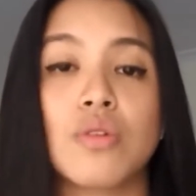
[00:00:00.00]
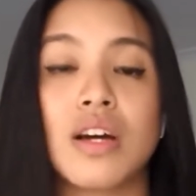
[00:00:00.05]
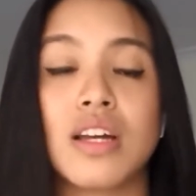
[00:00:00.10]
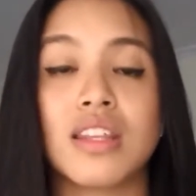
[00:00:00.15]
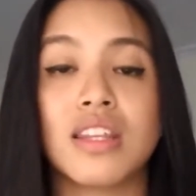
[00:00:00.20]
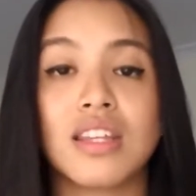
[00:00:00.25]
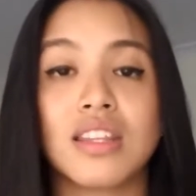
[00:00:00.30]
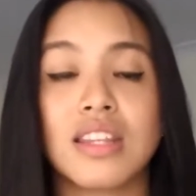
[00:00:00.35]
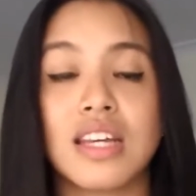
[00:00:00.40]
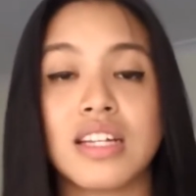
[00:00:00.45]
I
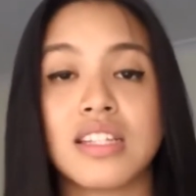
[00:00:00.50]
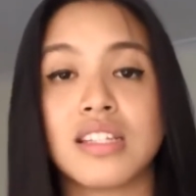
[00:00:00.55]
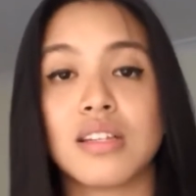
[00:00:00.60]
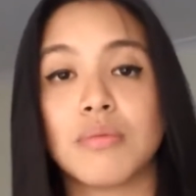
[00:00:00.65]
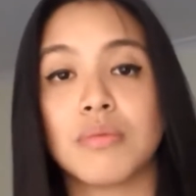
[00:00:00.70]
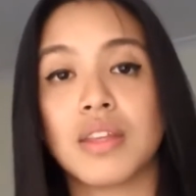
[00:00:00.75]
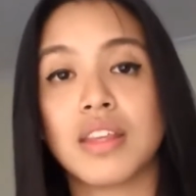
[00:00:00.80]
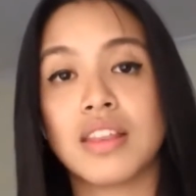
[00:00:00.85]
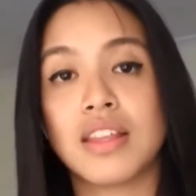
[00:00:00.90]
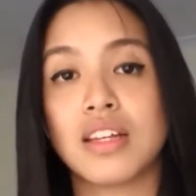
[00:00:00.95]
think that's
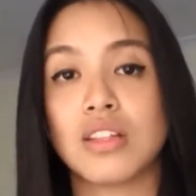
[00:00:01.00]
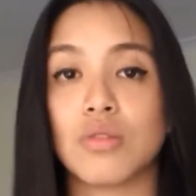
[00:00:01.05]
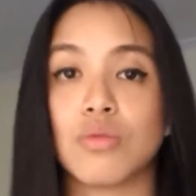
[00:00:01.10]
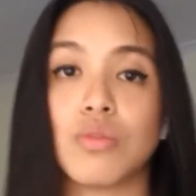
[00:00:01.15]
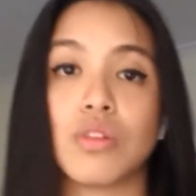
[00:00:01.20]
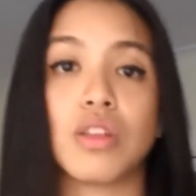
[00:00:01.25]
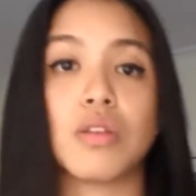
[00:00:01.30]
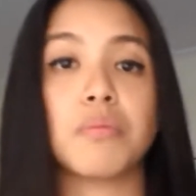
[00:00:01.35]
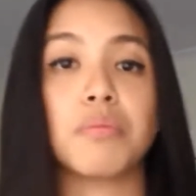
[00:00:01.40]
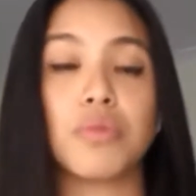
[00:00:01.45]
something that's
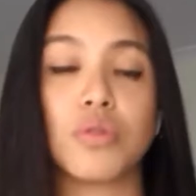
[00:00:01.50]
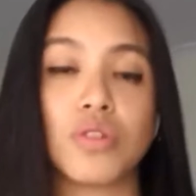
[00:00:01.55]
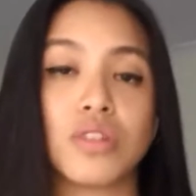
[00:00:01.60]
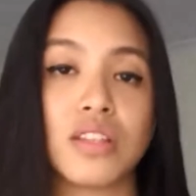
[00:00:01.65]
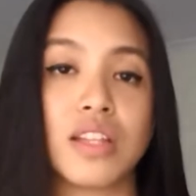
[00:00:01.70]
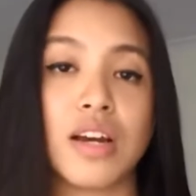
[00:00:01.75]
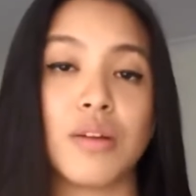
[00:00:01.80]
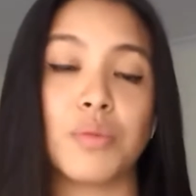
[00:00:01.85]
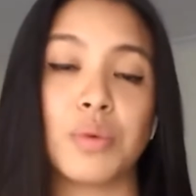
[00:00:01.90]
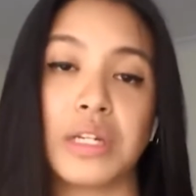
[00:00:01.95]
really
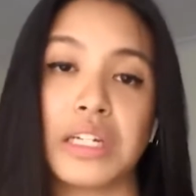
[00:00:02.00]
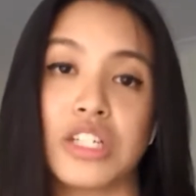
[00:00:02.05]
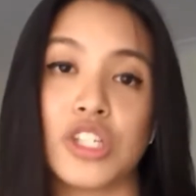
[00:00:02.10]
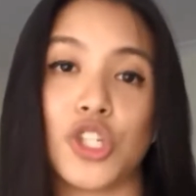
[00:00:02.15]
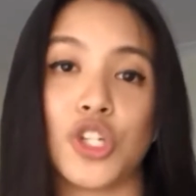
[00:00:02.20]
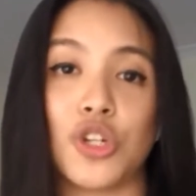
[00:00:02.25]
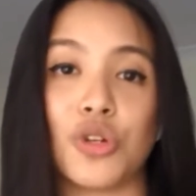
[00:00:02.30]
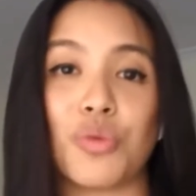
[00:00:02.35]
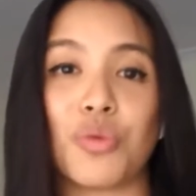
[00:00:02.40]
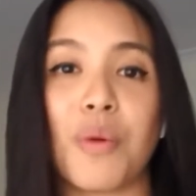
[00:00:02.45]
important that we
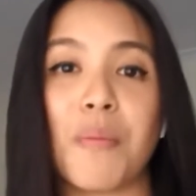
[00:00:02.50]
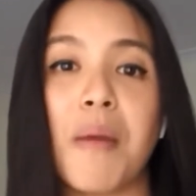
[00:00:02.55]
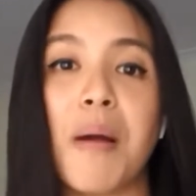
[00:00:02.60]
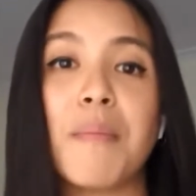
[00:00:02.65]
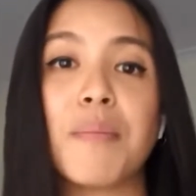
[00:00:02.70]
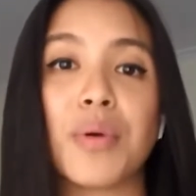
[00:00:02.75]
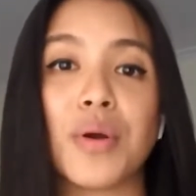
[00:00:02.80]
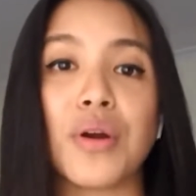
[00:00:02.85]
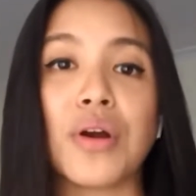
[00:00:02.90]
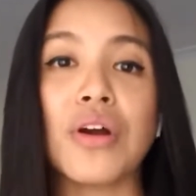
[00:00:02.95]
should
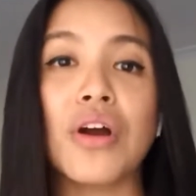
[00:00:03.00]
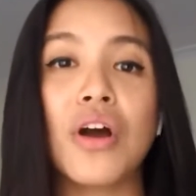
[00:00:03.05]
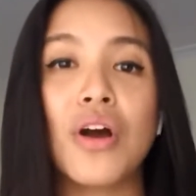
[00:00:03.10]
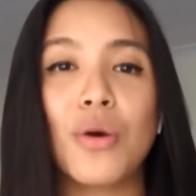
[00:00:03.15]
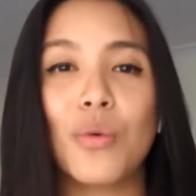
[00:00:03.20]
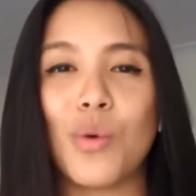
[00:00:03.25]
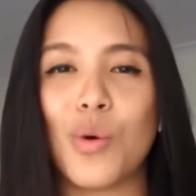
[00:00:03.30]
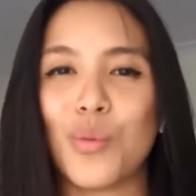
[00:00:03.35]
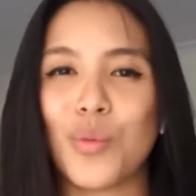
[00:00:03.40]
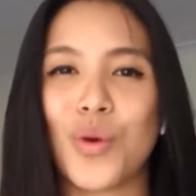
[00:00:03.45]
remember
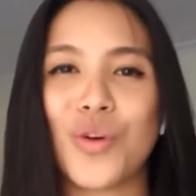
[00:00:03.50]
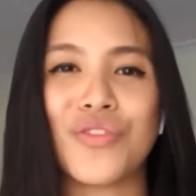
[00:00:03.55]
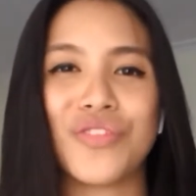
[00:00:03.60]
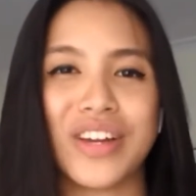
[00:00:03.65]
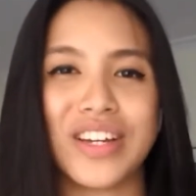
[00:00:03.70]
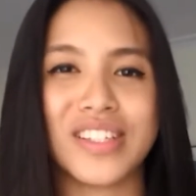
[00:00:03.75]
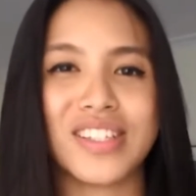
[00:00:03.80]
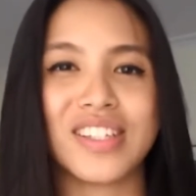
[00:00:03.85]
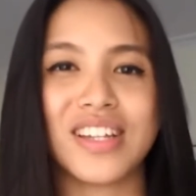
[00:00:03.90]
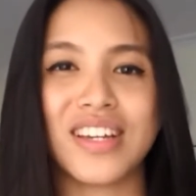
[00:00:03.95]
when we're
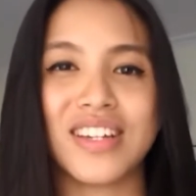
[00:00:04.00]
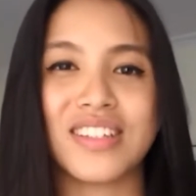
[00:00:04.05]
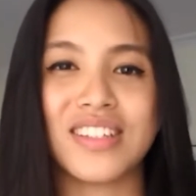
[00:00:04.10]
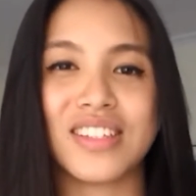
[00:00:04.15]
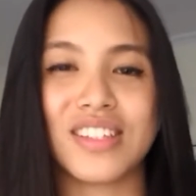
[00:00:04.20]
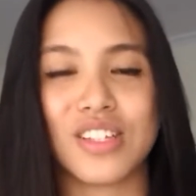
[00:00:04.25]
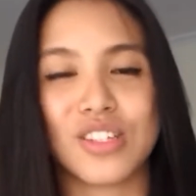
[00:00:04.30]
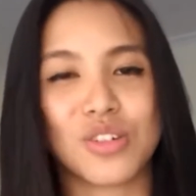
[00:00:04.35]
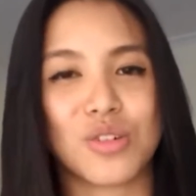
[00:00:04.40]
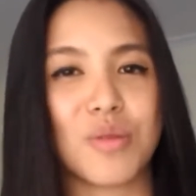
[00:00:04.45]
facing
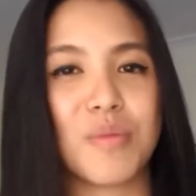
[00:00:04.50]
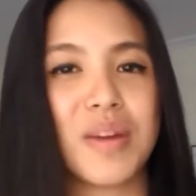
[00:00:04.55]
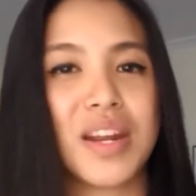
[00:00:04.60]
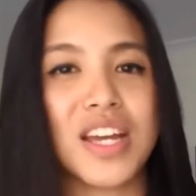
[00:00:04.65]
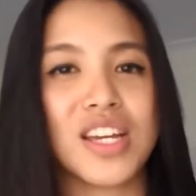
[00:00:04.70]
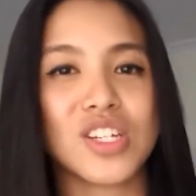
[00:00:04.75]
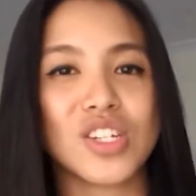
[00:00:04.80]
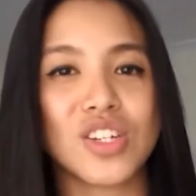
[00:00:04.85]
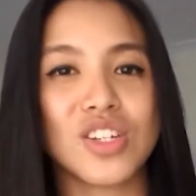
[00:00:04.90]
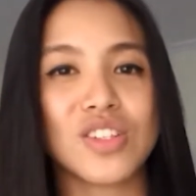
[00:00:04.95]

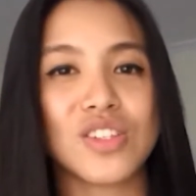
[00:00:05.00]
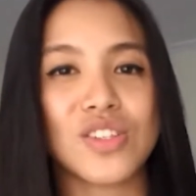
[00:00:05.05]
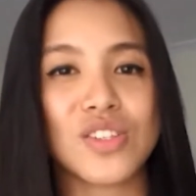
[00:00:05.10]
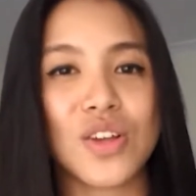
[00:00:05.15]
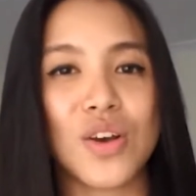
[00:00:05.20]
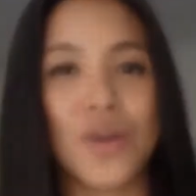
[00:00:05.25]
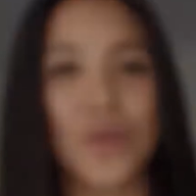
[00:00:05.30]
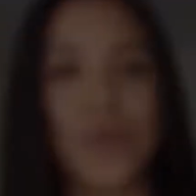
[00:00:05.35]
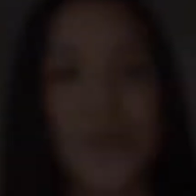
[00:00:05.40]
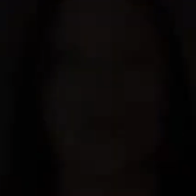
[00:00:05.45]
discrimination.
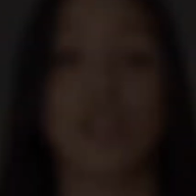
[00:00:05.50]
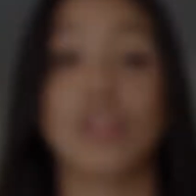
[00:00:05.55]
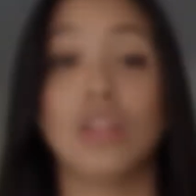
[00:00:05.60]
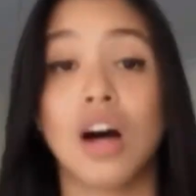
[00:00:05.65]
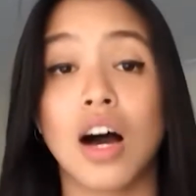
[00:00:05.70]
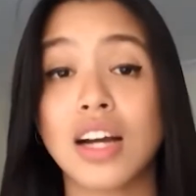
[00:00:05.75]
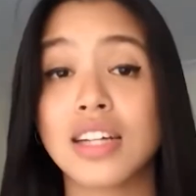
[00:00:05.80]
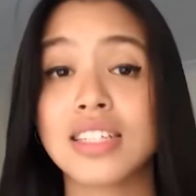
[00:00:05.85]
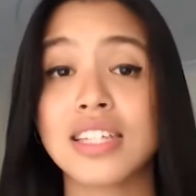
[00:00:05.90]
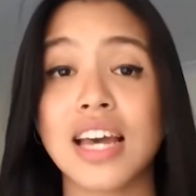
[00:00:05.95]
So
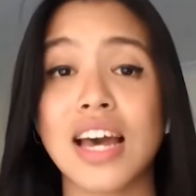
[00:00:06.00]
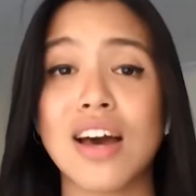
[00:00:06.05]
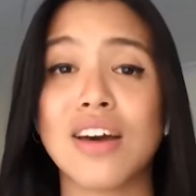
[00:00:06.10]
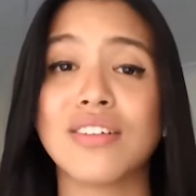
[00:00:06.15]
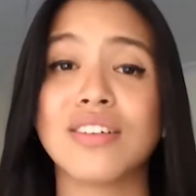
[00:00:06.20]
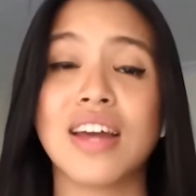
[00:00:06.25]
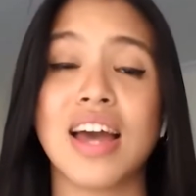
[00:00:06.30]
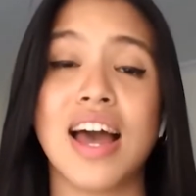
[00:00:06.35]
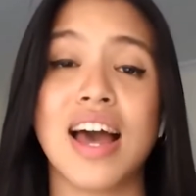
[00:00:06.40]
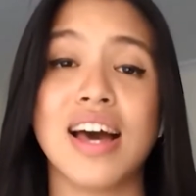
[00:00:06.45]

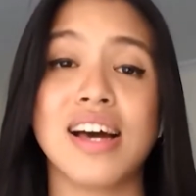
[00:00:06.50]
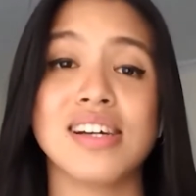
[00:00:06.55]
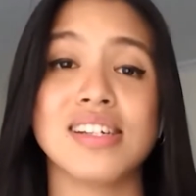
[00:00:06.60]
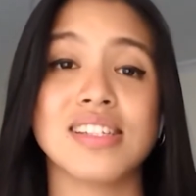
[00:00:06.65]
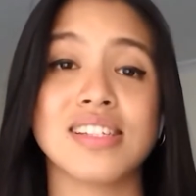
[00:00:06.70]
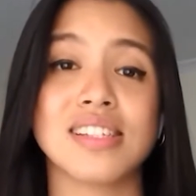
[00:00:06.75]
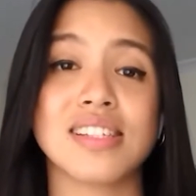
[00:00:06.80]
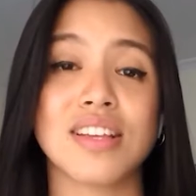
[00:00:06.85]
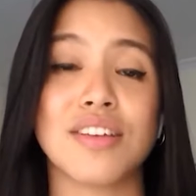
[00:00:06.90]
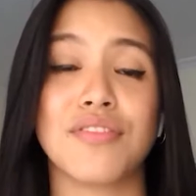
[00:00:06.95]
lockdown
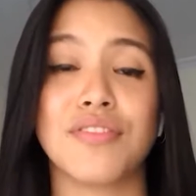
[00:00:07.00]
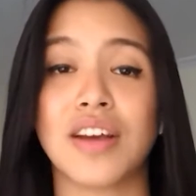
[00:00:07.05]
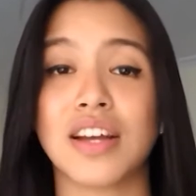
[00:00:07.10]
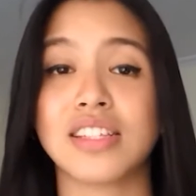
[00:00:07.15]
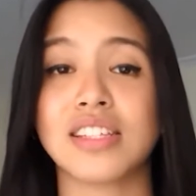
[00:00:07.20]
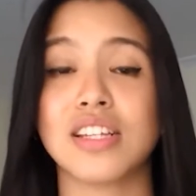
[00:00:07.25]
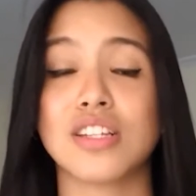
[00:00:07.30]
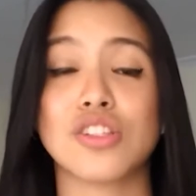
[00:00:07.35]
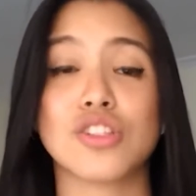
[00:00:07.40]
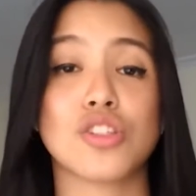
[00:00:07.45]
has
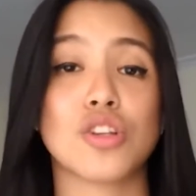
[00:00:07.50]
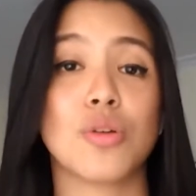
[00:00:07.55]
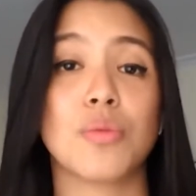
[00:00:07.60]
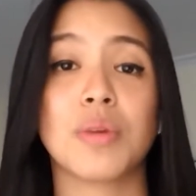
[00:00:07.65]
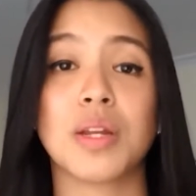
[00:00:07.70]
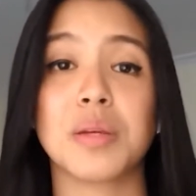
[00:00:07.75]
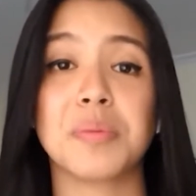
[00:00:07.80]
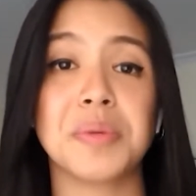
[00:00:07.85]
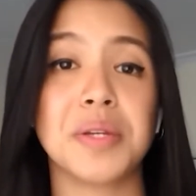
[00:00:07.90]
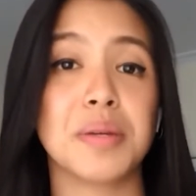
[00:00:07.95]
affected so
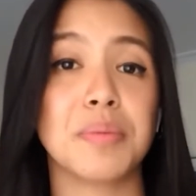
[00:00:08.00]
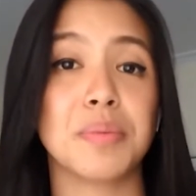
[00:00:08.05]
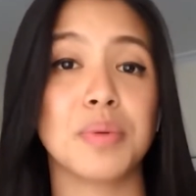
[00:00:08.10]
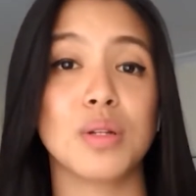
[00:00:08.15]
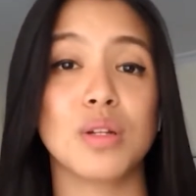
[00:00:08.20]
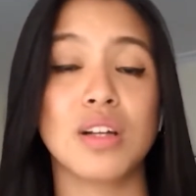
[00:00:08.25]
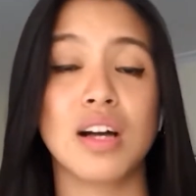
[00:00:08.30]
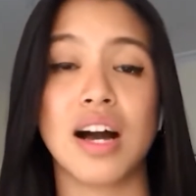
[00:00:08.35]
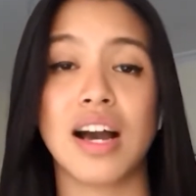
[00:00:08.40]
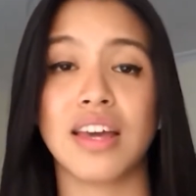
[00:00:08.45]
many people.